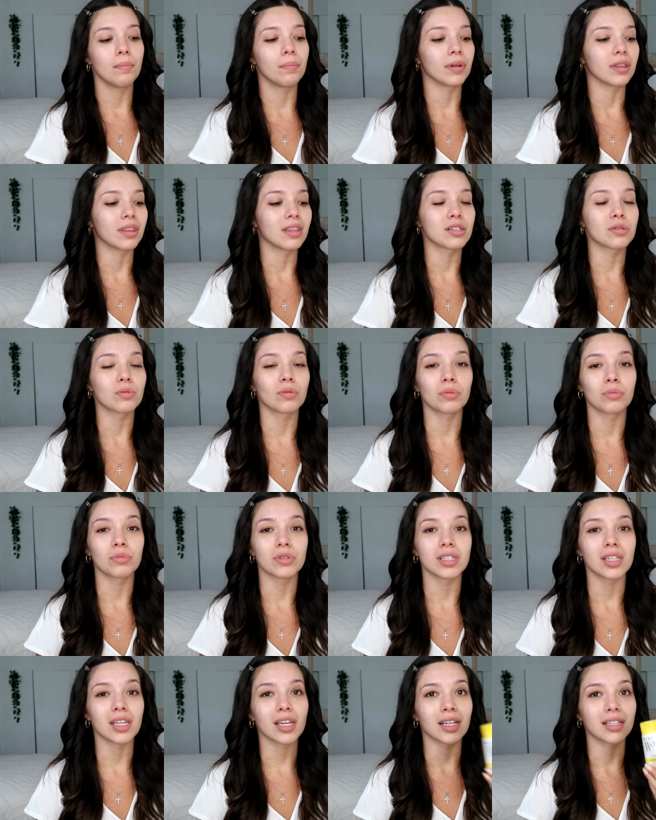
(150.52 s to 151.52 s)
but this one
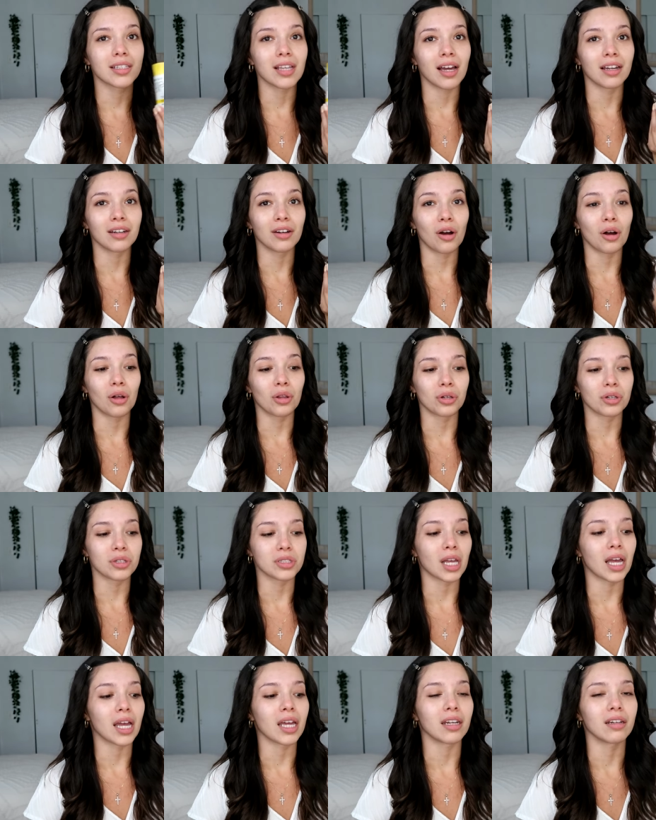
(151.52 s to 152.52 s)
was like
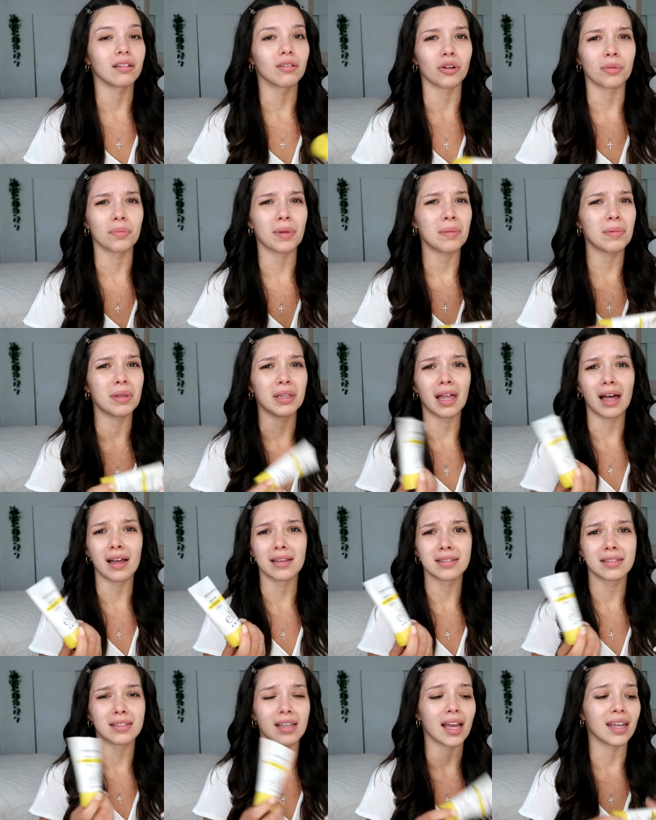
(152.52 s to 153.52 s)
$10 and or maybe
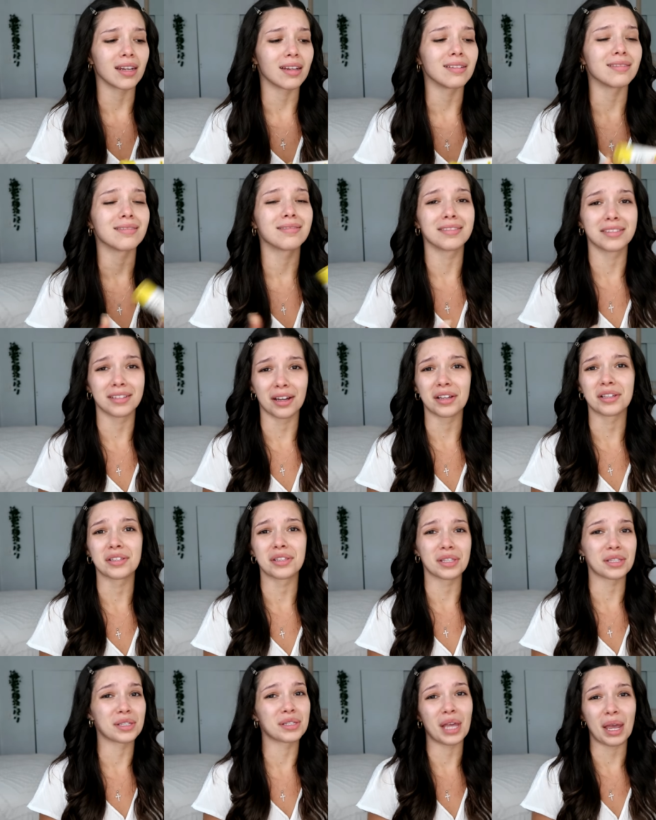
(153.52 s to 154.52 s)
less, and it
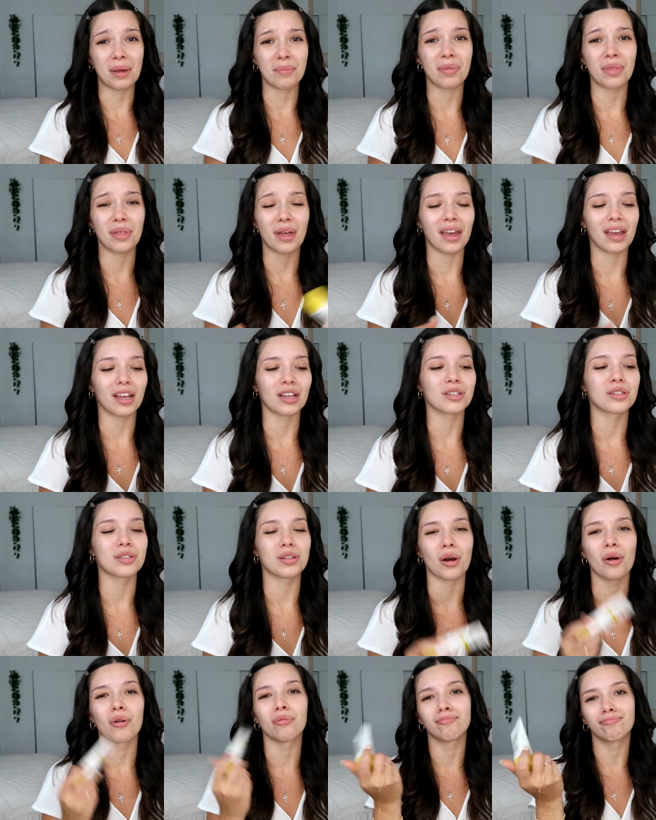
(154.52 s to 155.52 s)
does the same thing,
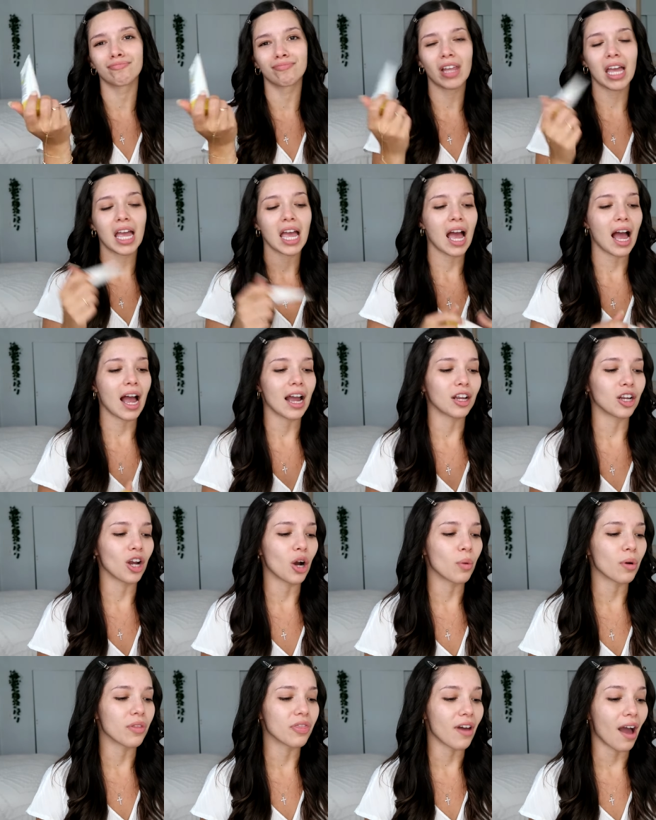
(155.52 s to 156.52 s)
so I
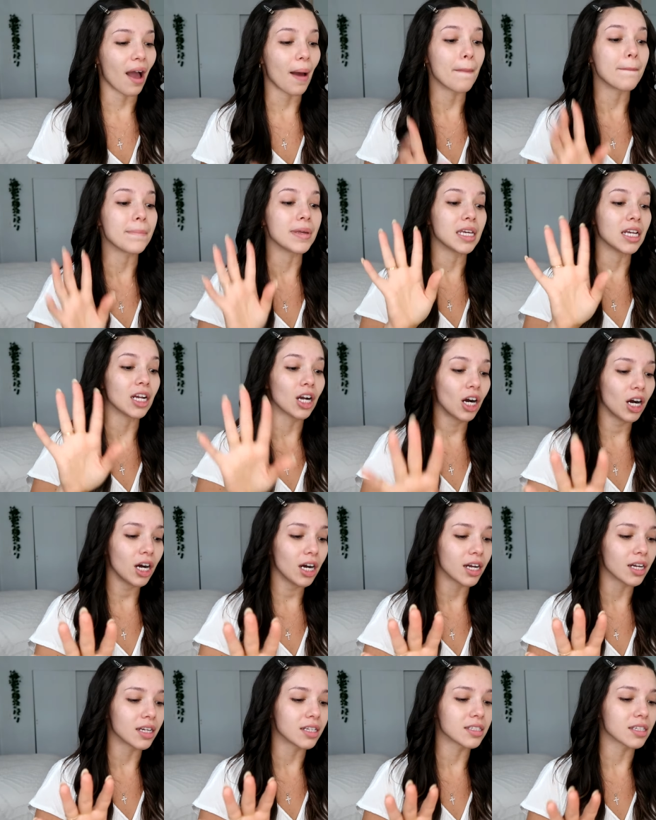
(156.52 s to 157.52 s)
go with that.
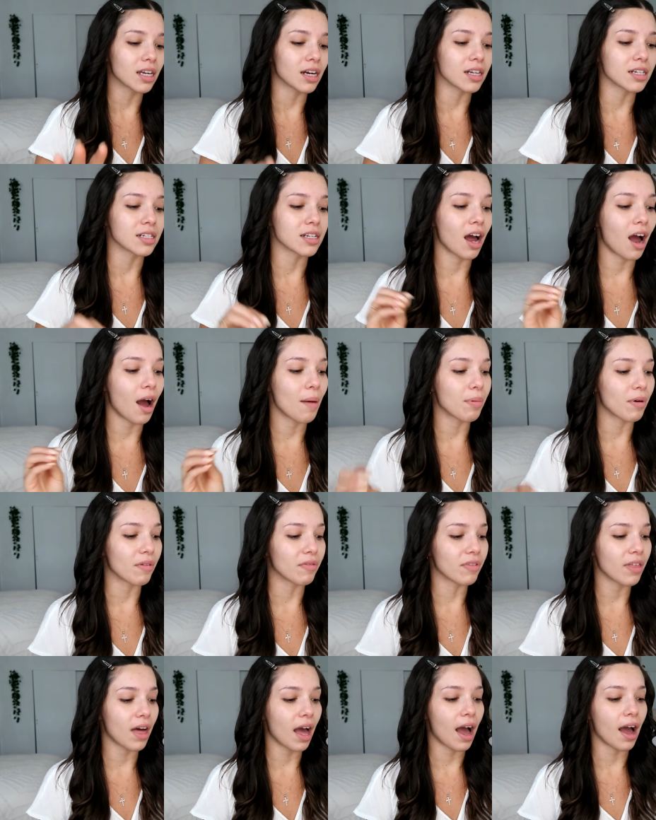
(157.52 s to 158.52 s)
Because on top
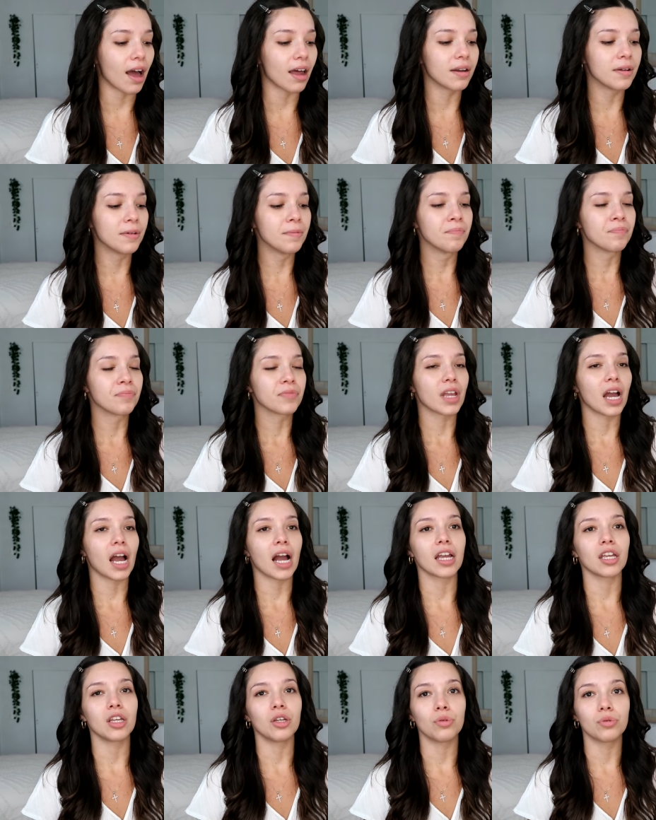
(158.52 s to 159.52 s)
of that,
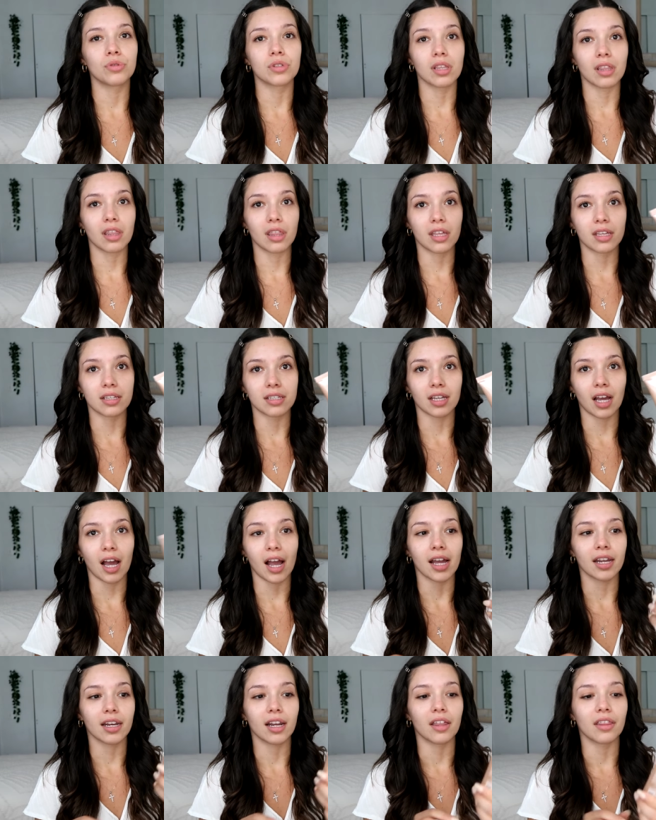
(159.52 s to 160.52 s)
I use this
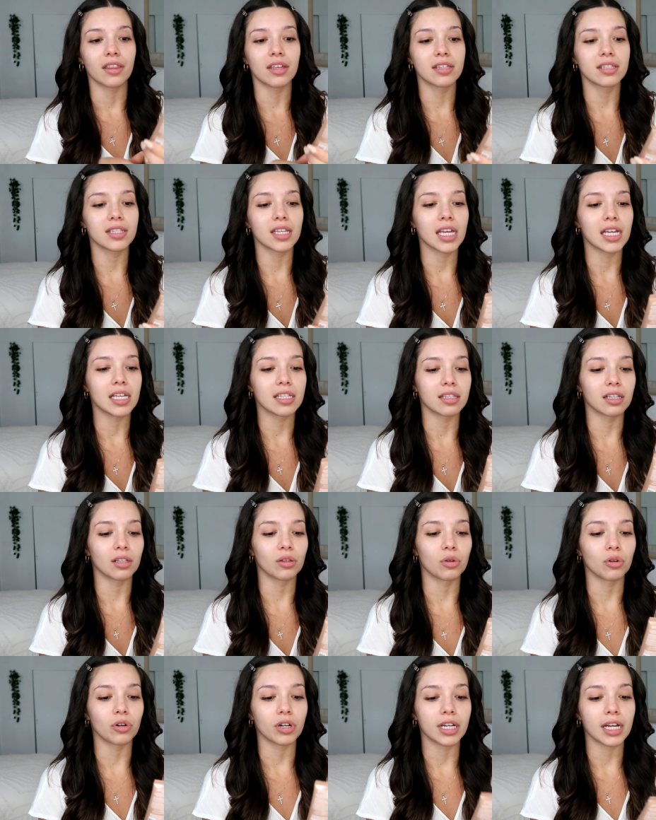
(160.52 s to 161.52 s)
guy. Now this is the
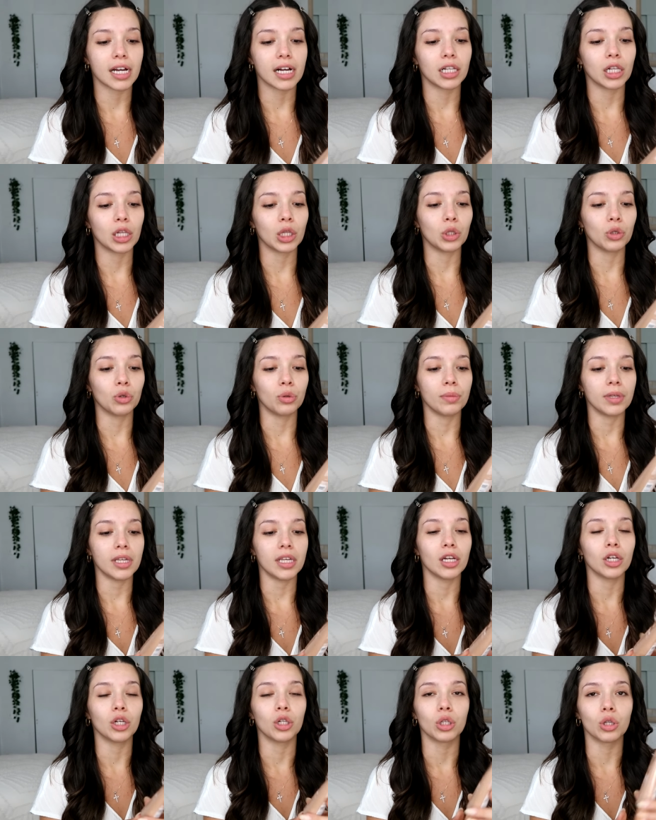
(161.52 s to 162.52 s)
L'Oreal
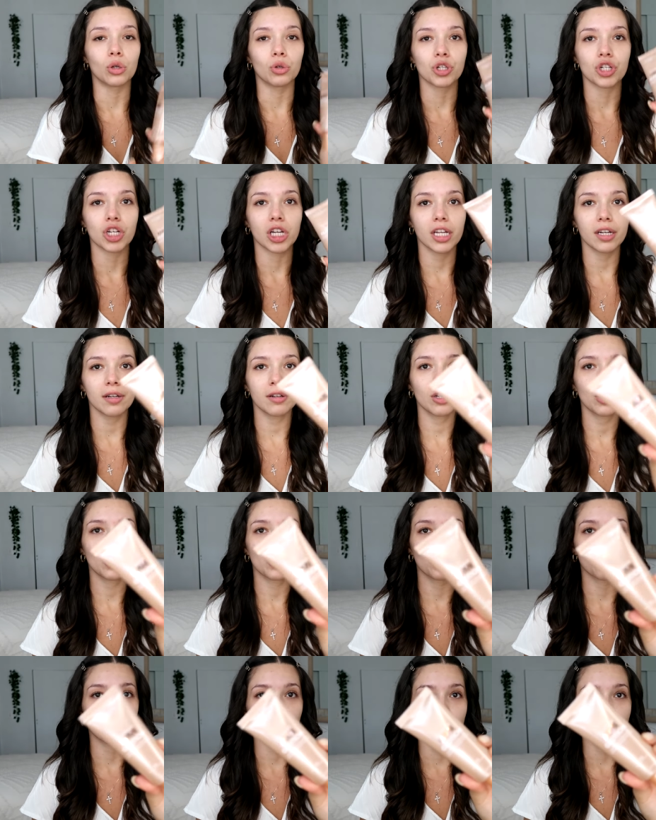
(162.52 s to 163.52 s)
Lumi Glotion
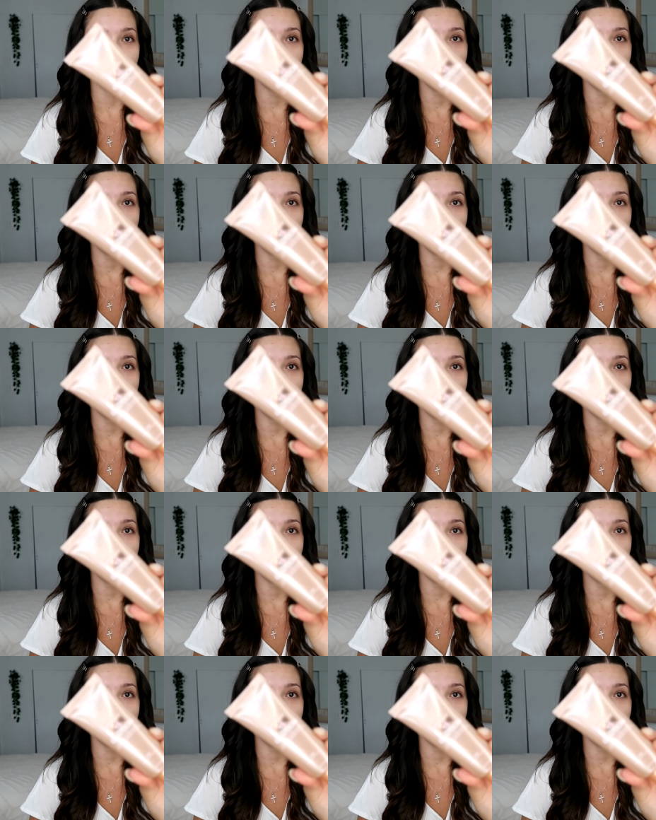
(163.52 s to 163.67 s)
True